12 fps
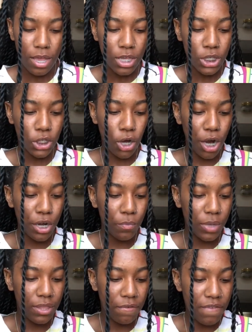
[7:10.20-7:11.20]

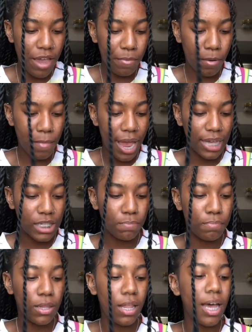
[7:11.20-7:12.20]
starting with the Vapor Max
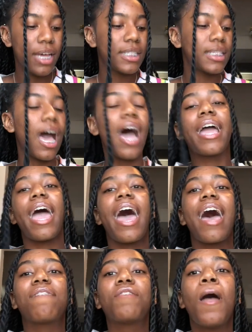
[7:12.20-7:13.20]
Plus, I
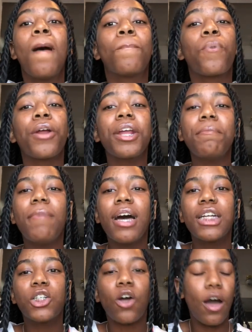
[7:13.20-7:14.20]
have pretty
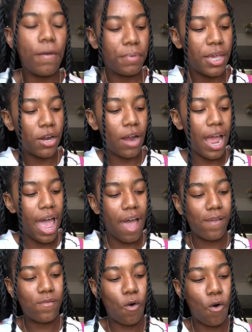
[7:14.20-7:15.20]
much up here, I
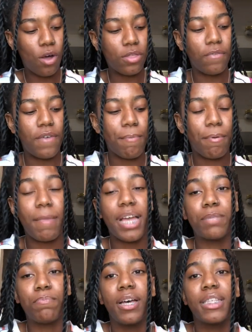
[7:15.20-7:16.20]
have all the Vapor
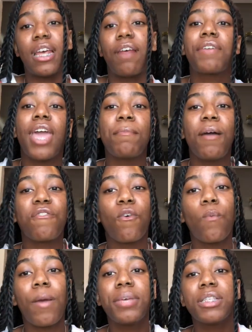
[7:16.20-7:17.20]
Max Plus that have came out for
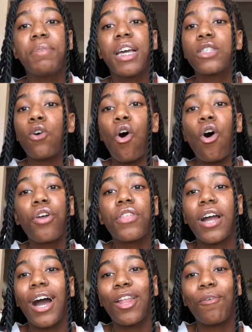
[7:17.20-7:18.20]
women's because all
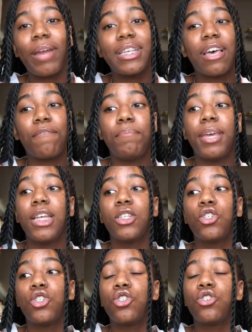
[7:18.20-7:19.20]
the colorways have been
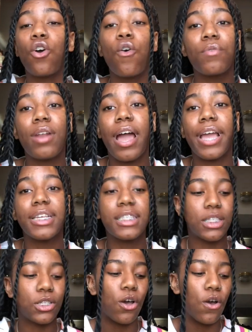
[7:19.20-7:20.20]
so nice.
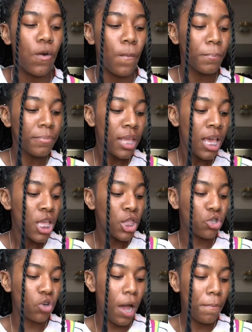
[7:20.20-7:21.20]
So
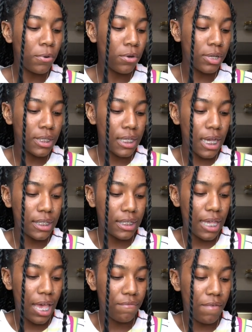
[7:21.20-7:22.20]
the Tropical
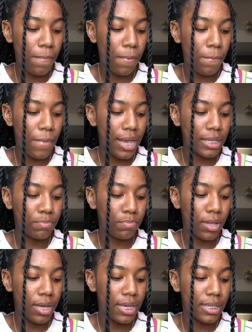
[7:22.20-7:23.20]
Sunset Vapor Max
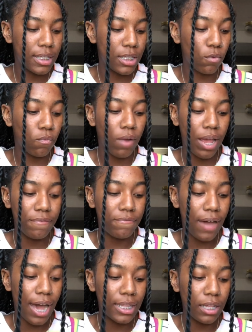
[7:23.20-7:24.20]
Plus, the Red
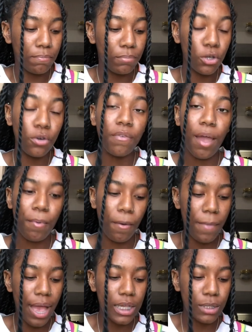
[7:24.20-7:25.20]
Violet Blue Vapor
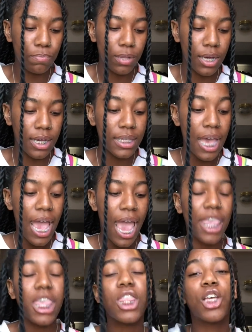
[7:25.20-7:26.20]
Max Plus,
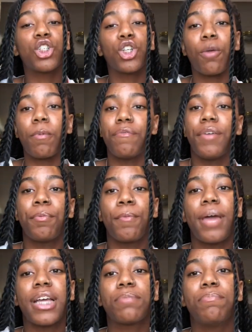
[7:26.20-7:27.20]
and then the Sherbet Vapor
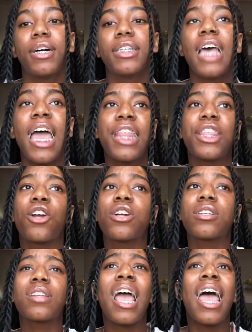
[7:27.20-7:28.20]
Max Plus. They're
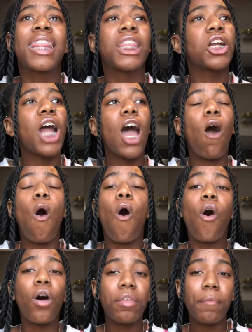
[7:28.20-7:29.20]
not
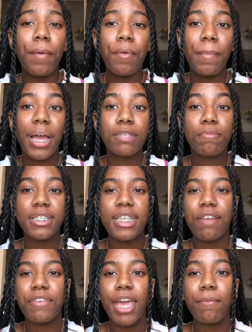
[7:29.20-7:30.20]
all the Vapor Max Plus
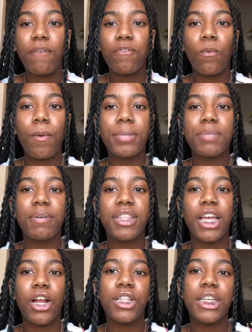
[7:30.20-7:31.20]
that have came out for women's, but
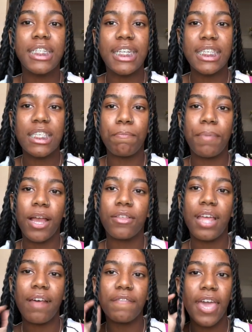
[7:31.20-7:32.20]
they're the decent pair
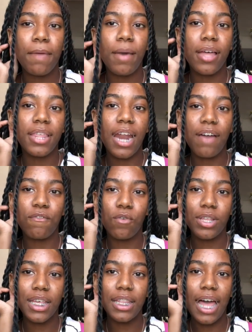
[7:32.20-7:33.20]
that have came out that I've
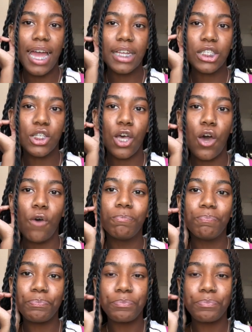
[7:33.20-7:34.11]
really liked. So